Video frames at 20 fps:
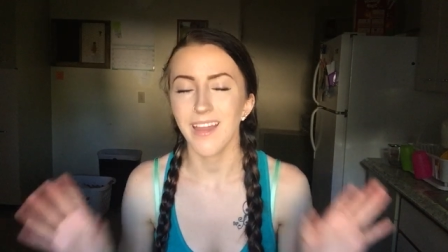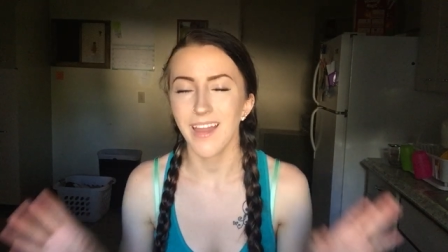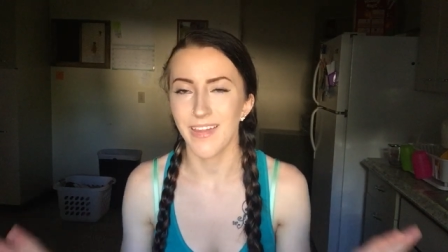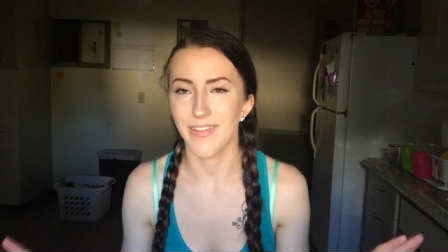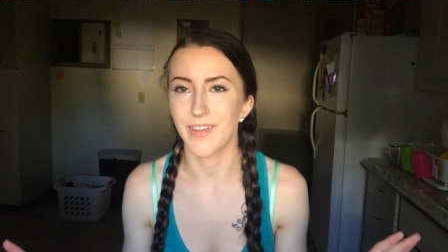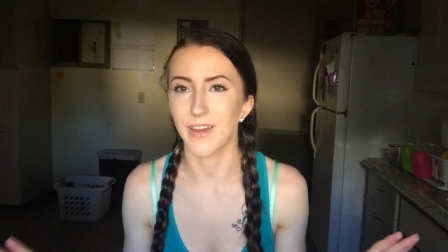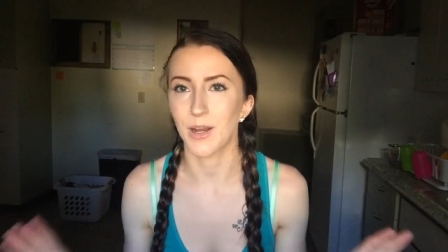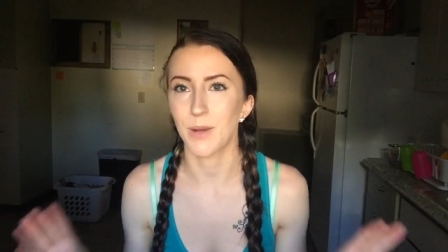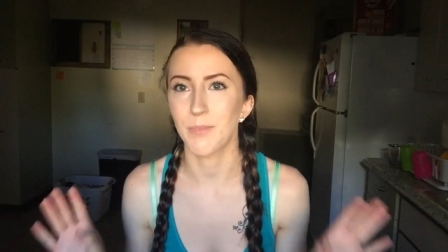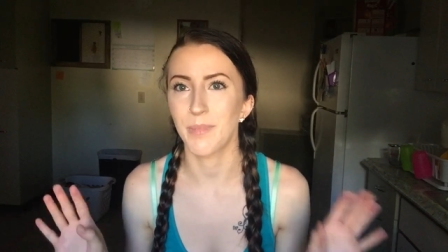
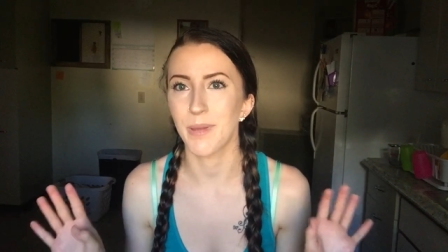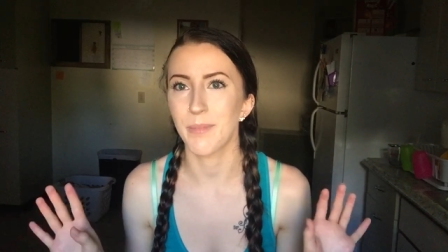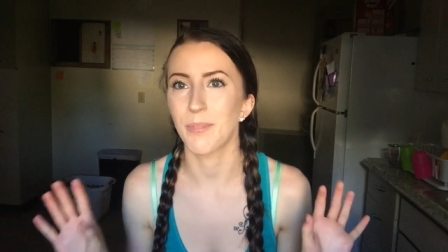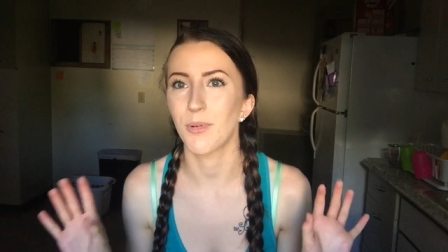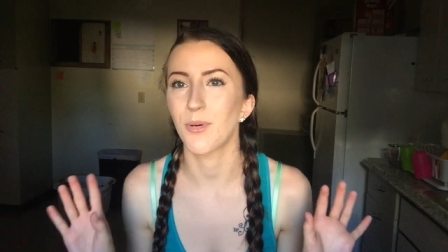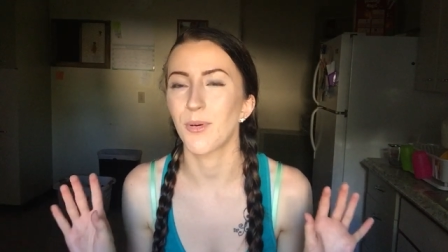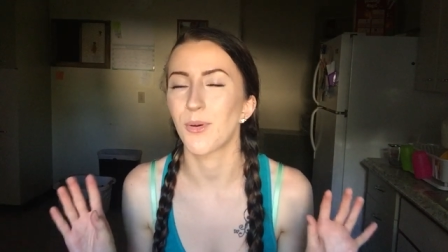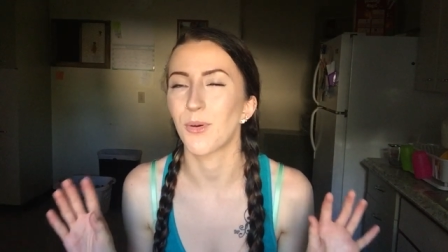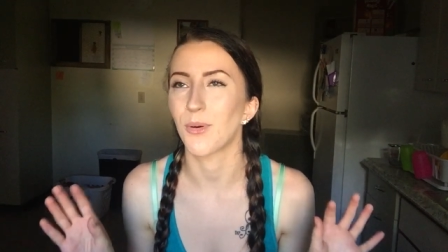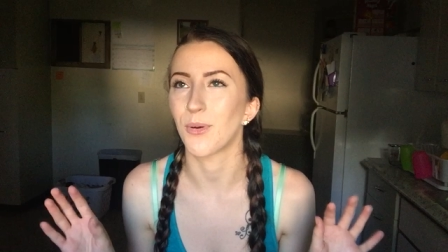And there are
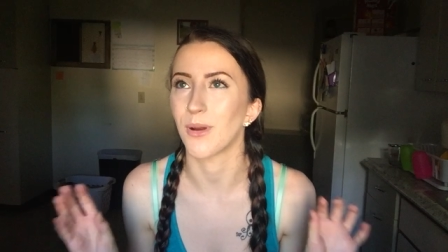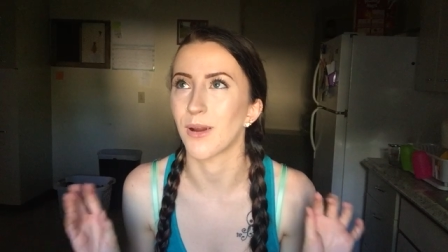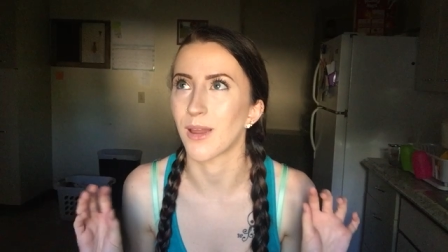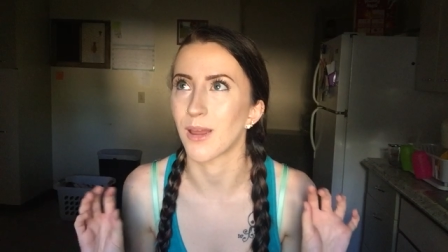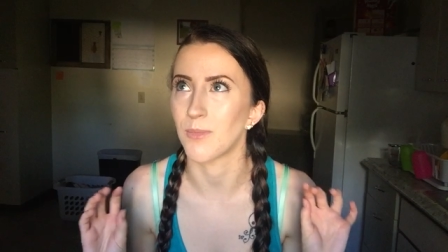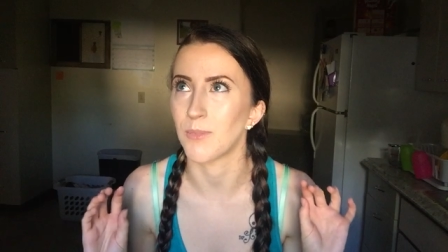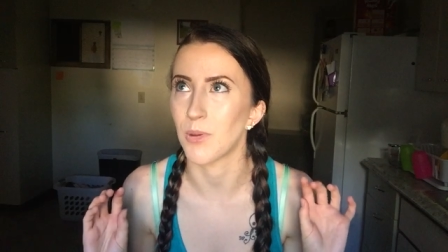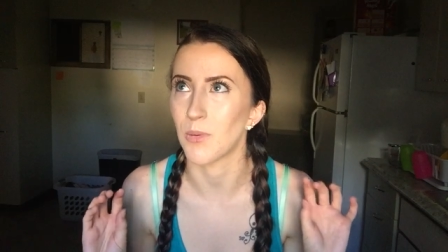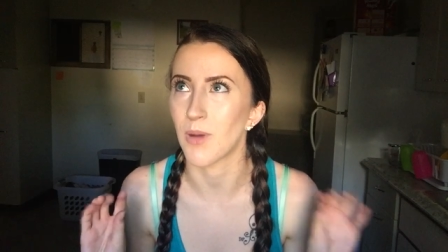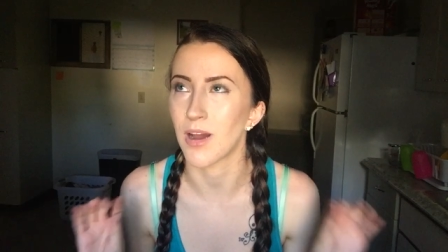people who are
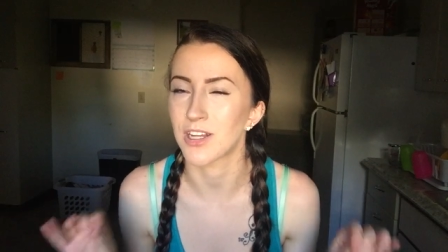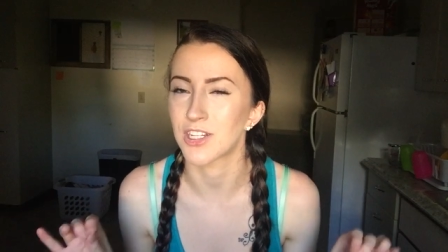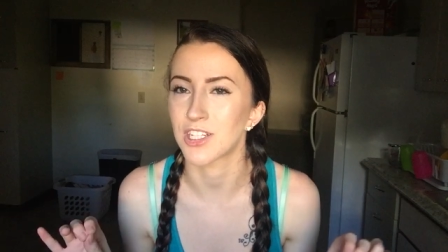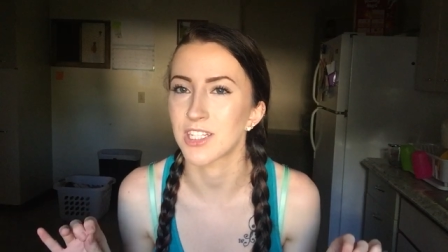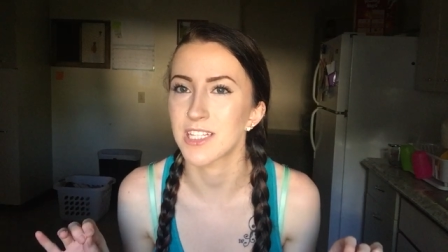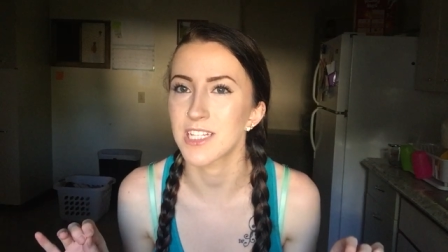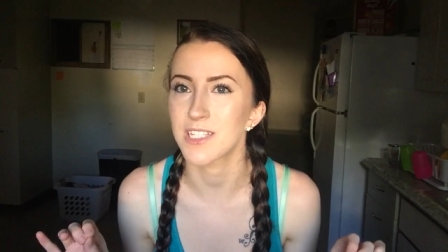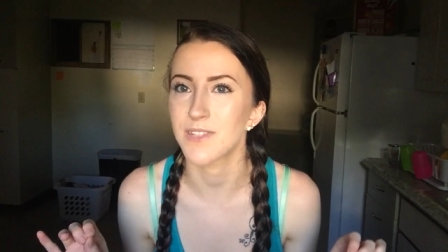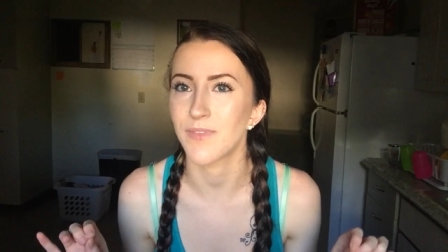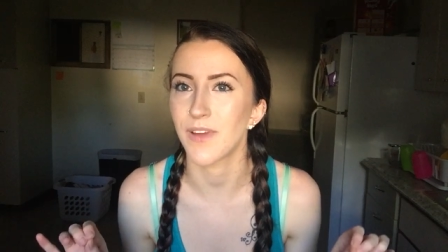going to be
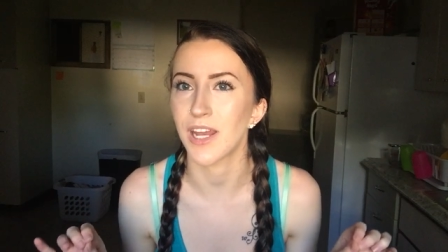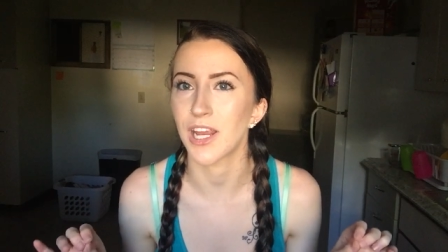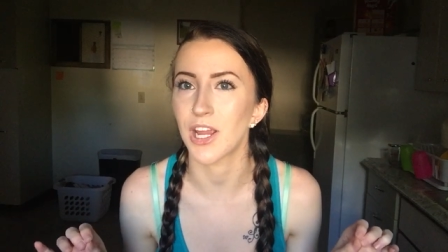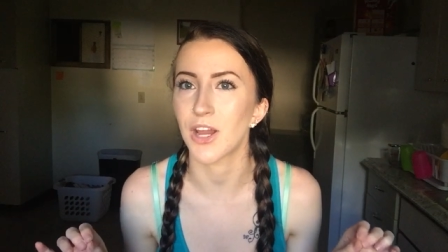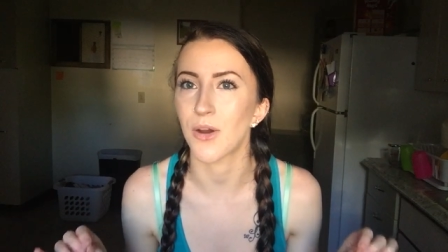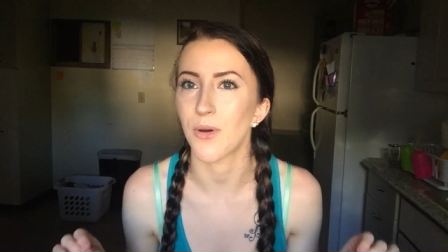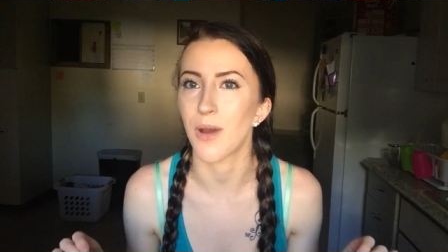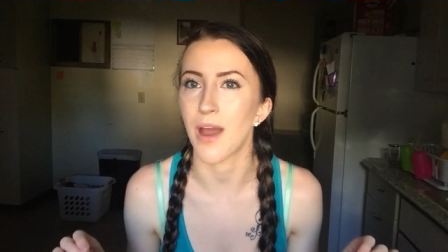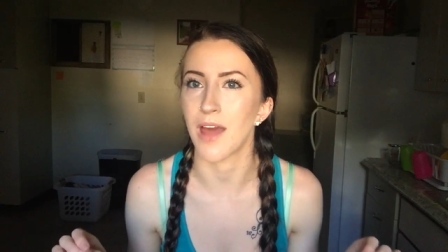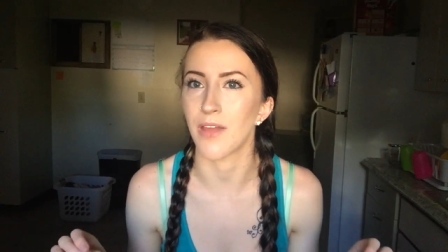watching this
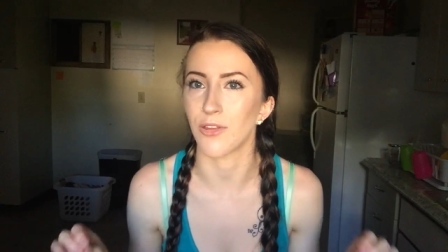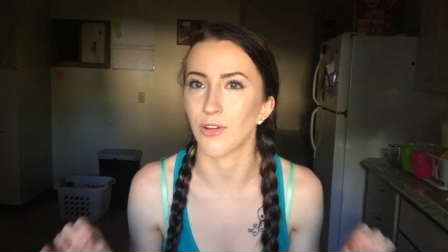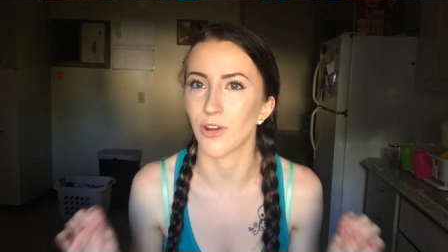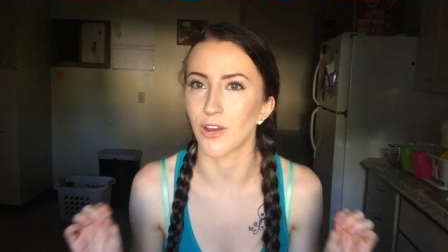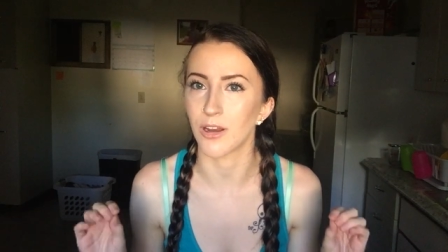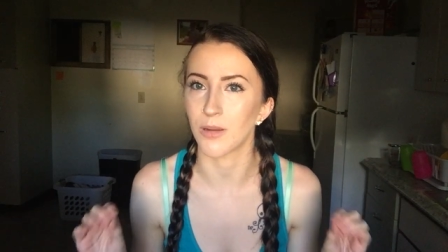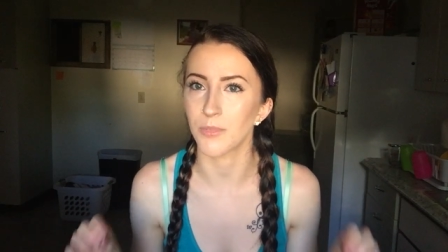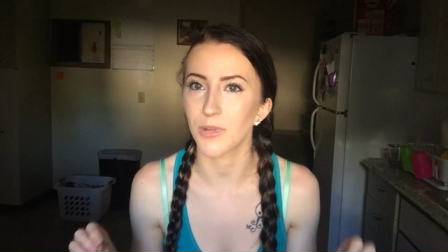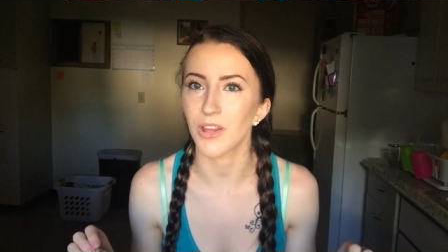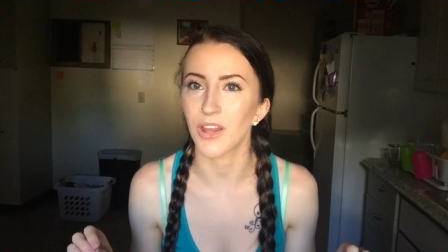video and they're
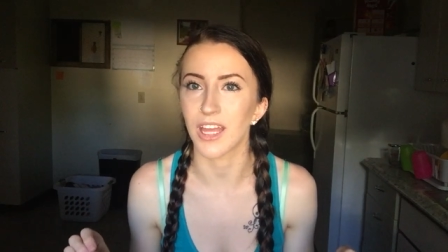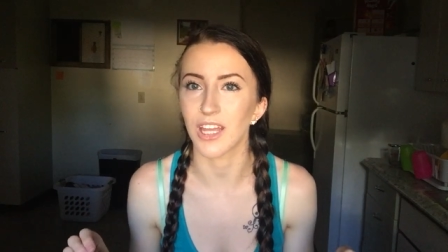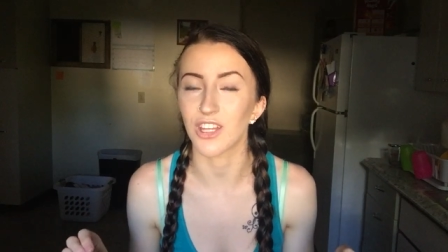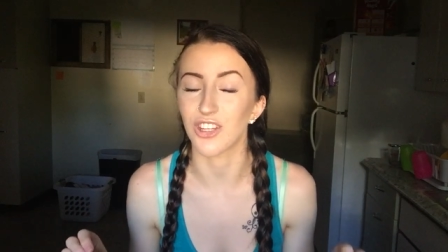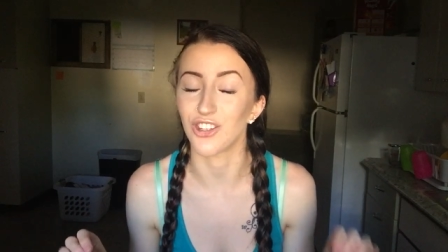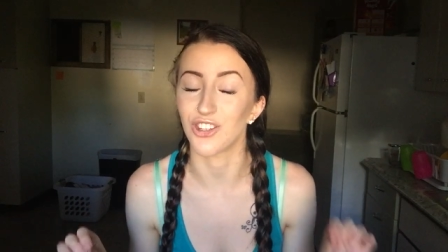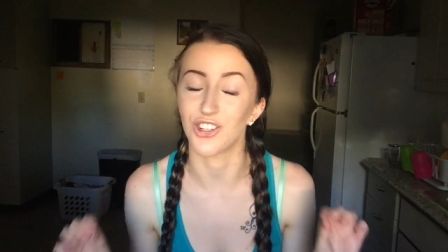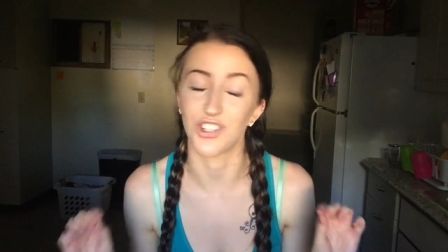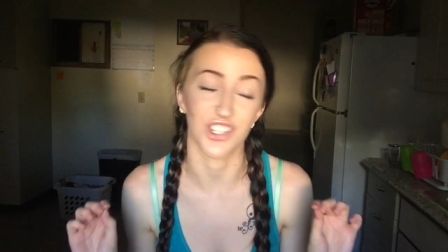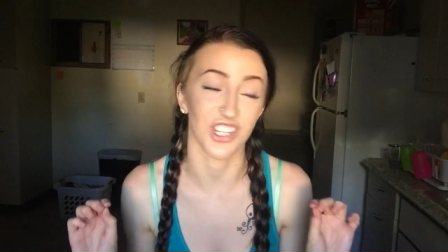going to be like,
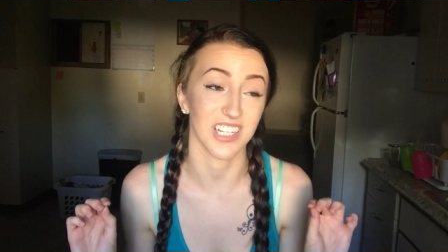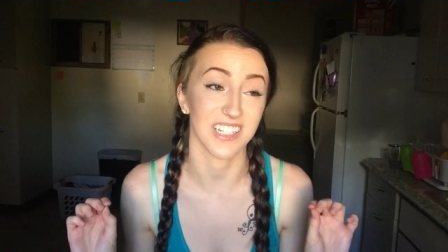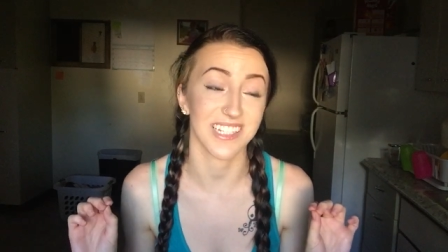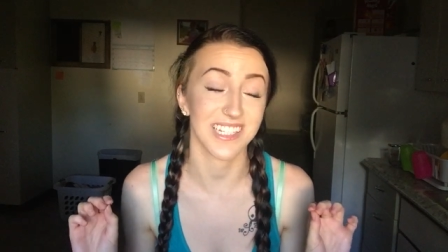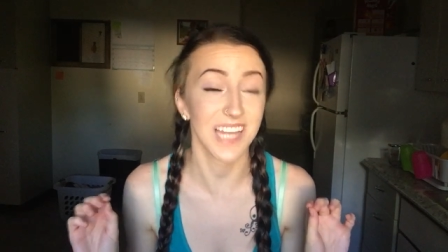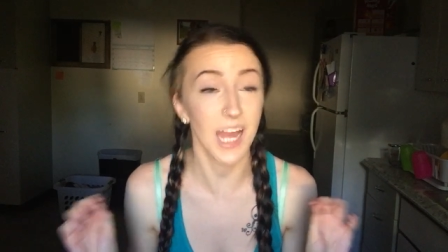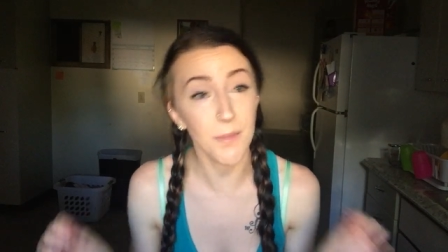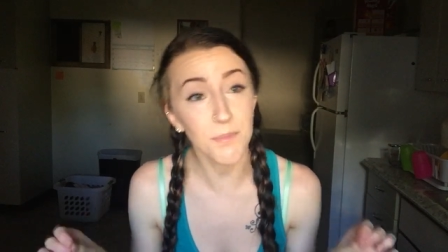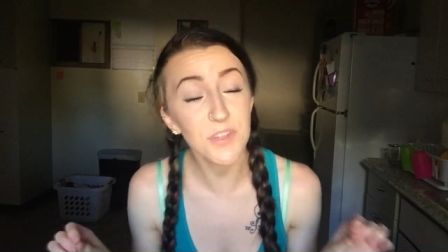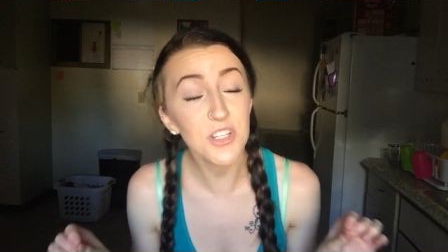you should have
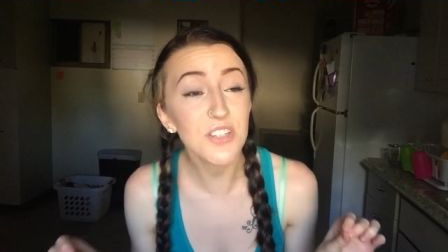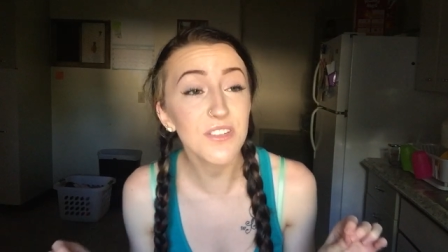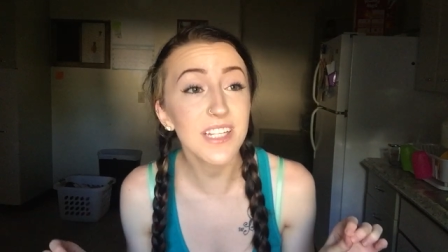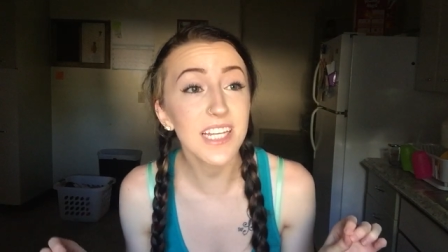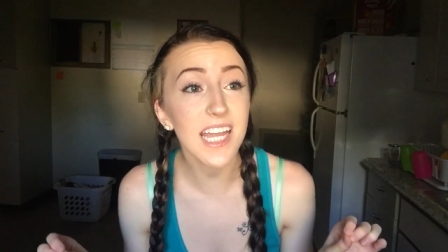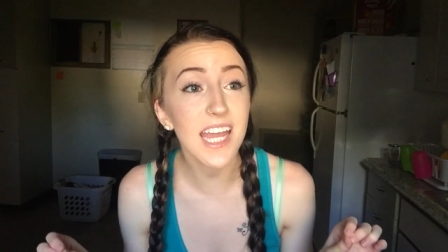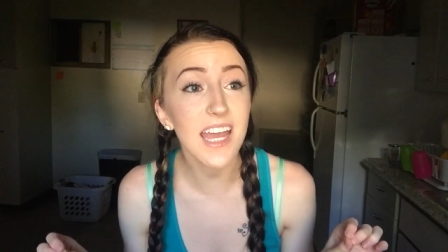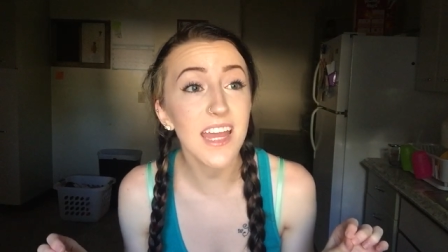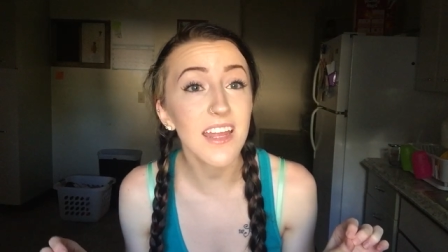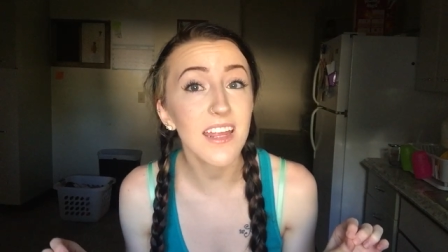stopped
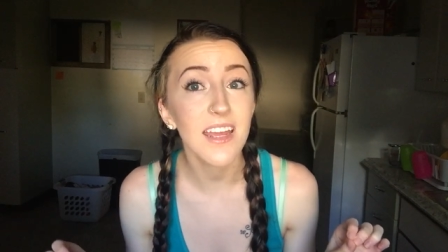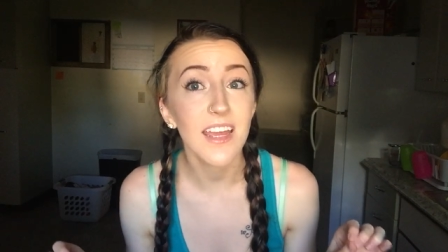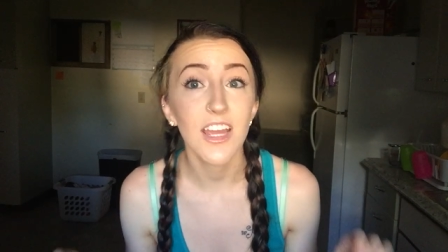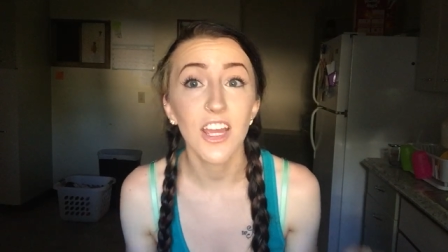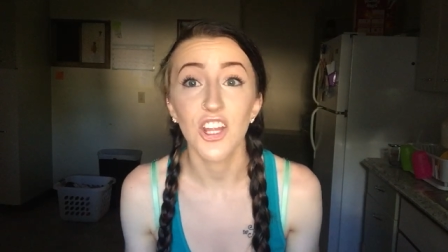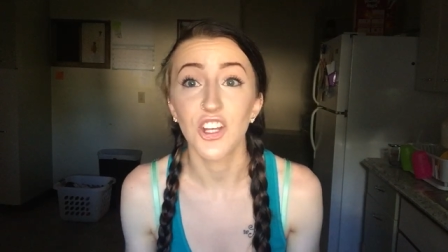using it.